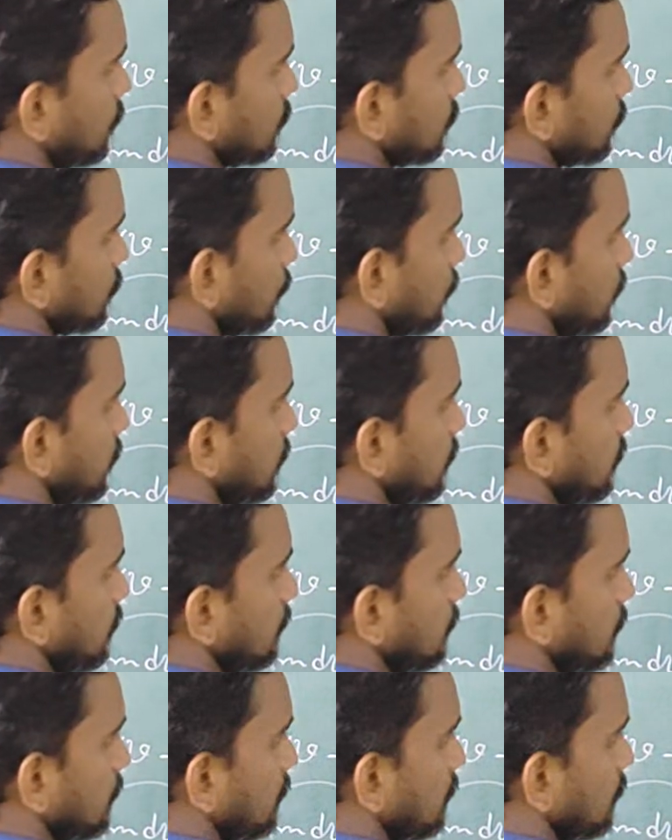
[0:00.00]
So v
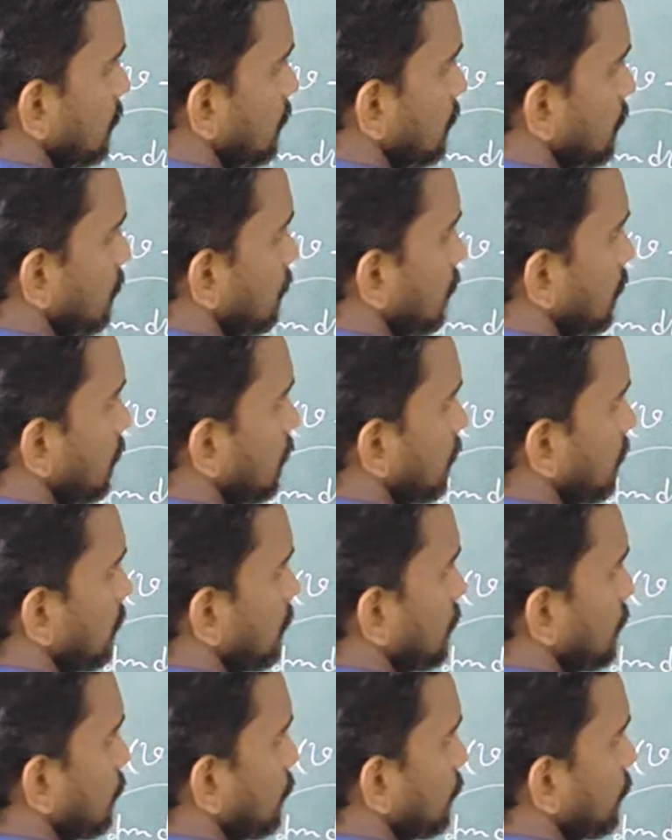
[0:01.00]

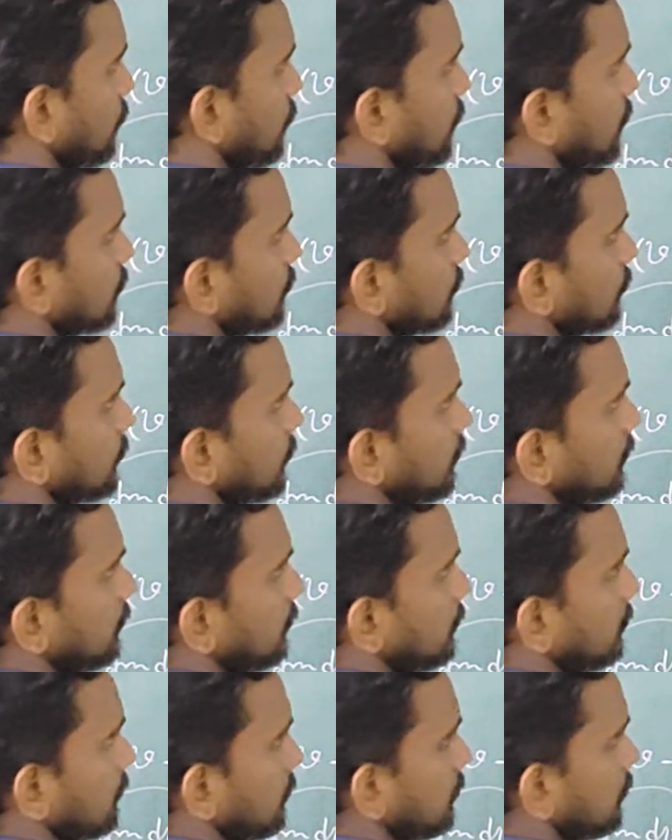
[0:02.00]
naught to v
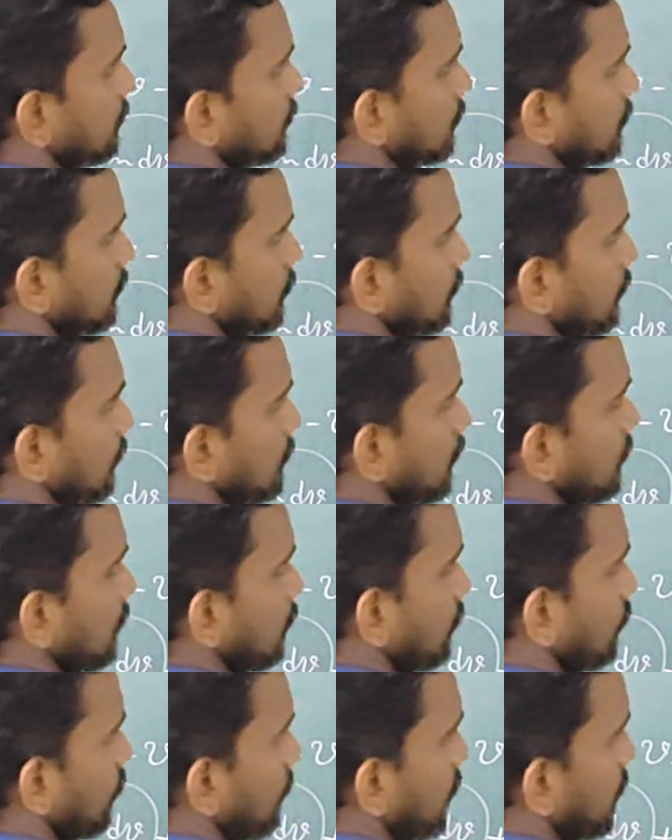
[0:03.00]

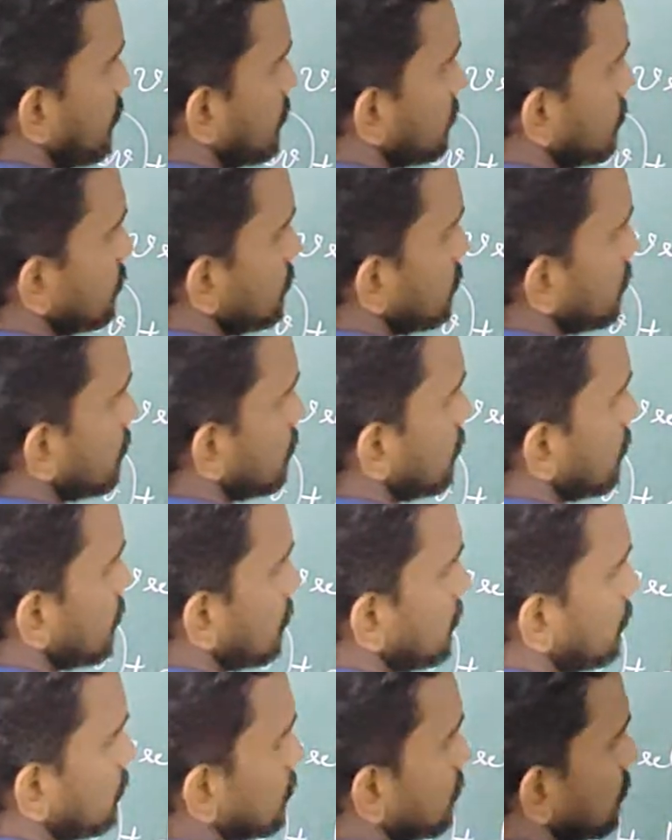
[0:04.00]
minus gt
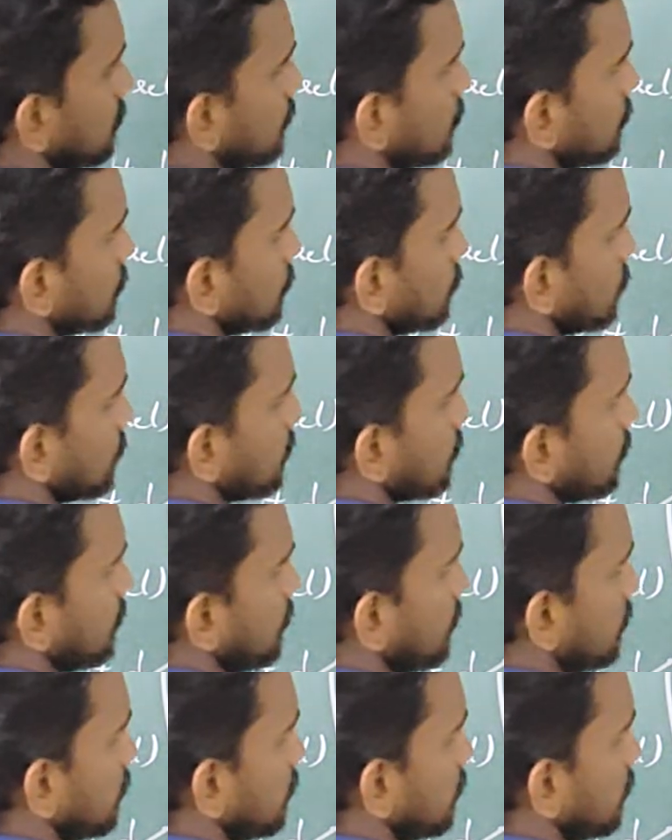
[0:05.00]
0 to t